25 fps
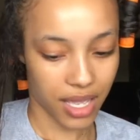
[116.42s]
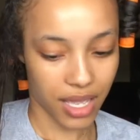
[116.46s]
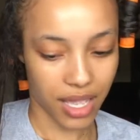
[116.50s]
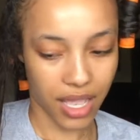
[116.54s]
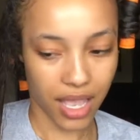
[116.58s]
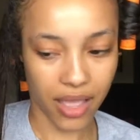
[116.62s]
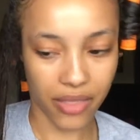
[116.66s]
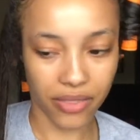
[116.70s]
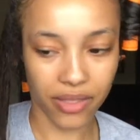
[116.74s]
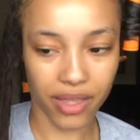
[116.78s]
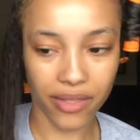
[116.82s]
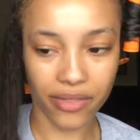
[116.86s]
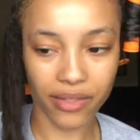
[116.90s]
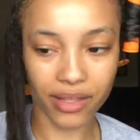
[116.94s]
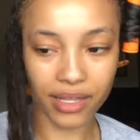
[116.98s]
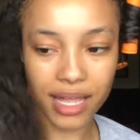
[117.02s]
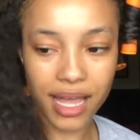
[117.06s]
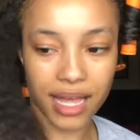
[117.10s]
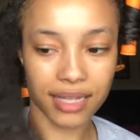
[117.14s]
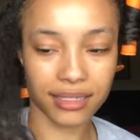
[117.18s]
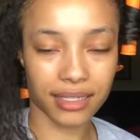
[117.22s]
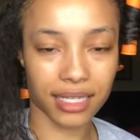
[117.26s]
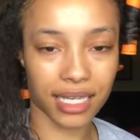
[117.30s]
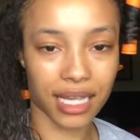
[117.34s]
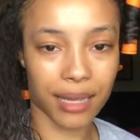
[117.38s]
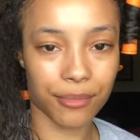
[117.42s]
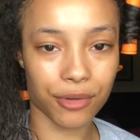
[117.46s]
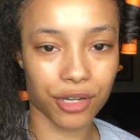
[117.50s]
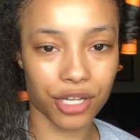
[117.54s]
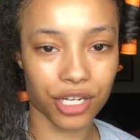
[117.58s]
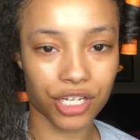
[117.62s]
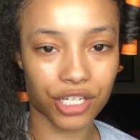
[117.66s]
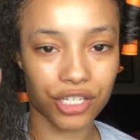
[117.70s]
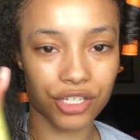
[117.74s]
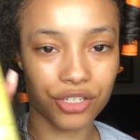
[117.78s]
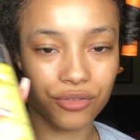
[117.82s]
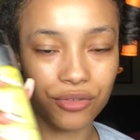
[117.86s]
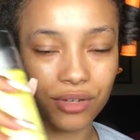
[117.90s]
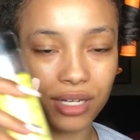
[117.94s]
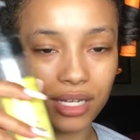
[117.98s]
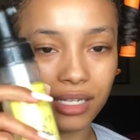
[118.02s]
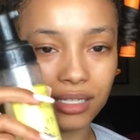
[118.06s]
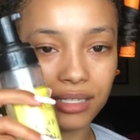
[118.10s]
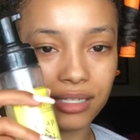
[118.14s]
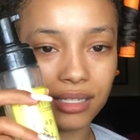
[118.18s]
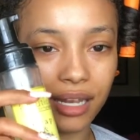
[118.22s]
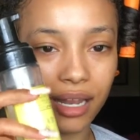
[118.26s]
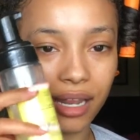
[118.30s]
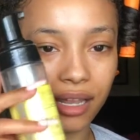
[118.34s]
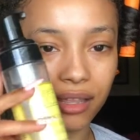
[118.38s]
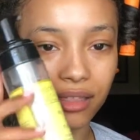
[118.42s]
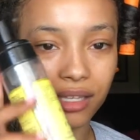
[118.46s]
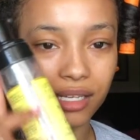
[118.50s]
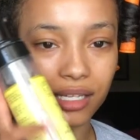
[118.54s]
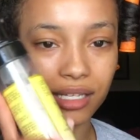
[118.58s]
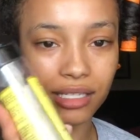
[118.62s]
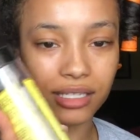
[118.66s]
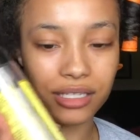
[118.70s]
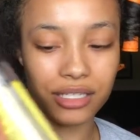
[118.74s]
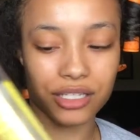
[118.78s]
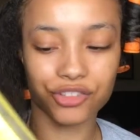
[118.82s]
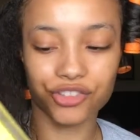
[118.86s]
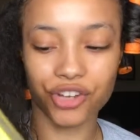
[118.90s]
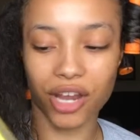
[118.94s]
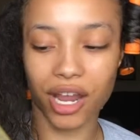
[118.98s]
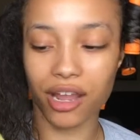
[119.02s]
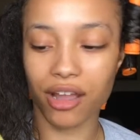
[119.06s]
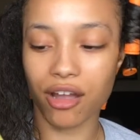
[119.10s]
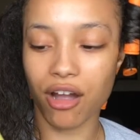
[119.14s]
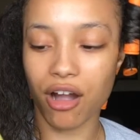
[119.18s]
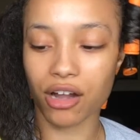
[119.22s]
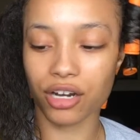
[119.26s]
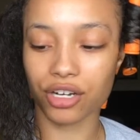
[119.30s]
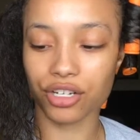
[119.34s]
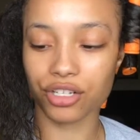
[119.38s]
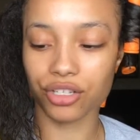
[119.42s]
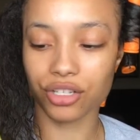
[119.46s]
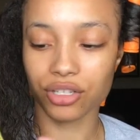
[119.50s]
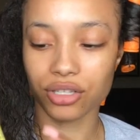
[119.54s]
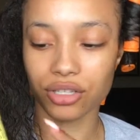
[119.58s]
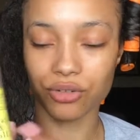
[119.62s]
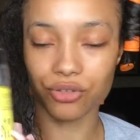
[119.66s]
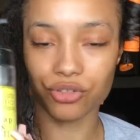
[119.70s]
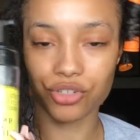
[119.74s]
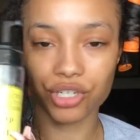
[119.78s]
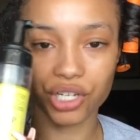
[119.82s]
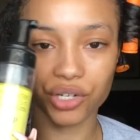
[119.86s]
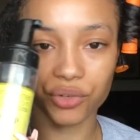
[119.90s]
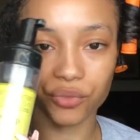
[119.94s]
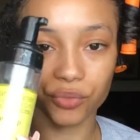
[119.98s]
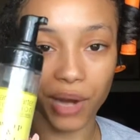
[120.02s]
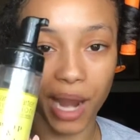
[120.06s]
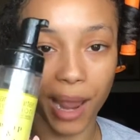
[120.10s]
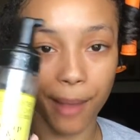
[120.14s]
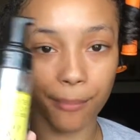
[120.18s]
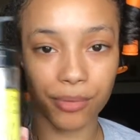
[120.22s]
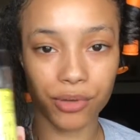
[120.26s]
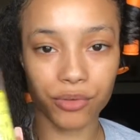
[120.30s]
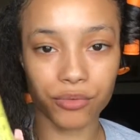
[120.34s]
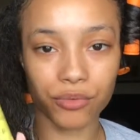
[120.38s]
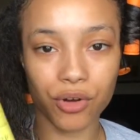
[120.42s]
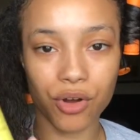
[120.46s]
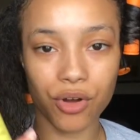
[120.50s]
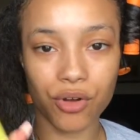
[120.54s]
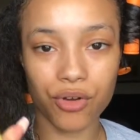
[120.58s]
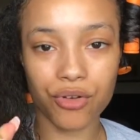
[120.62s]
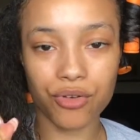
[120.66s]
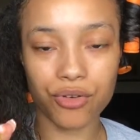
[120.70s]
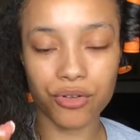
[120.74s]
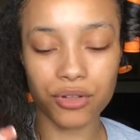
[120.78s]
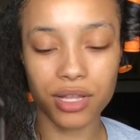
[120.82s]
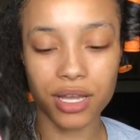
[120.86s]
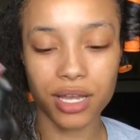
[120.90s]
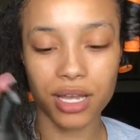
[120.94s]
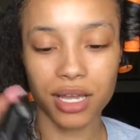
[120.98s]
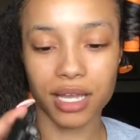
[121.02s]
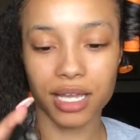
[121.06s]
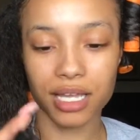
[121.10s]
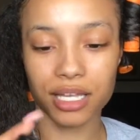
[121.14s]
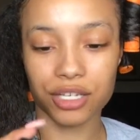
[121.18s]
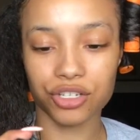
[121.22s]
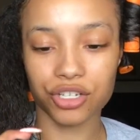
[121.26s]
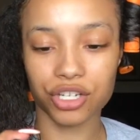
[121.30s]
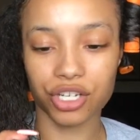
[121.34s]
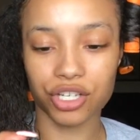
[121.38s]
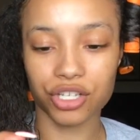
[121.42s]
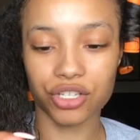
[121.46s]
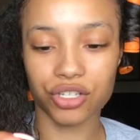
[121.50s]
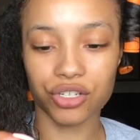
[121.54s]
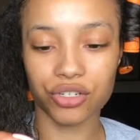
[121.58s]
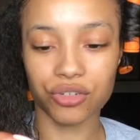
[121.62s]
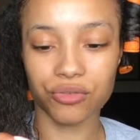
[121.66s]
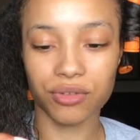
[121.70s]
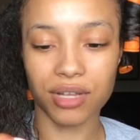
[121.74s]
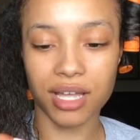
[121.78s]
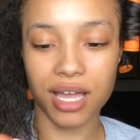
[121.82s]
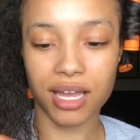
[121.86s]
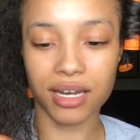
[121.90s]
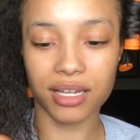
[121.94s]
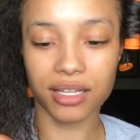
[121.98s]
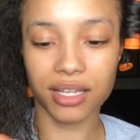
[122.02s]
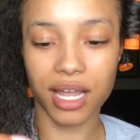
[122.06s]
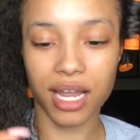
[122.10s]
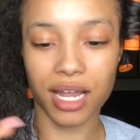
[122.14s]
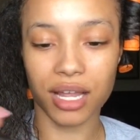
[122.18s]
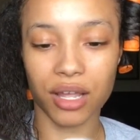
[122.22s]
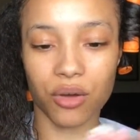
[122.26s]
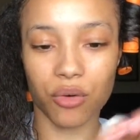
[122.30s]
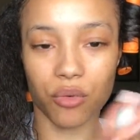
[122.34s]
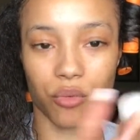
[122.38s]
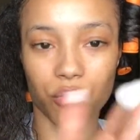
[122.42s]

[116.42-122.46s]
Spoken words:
And then the last thing I'm gonna do is take this Jane Carter Solution Wrap and Roll and just do kind of like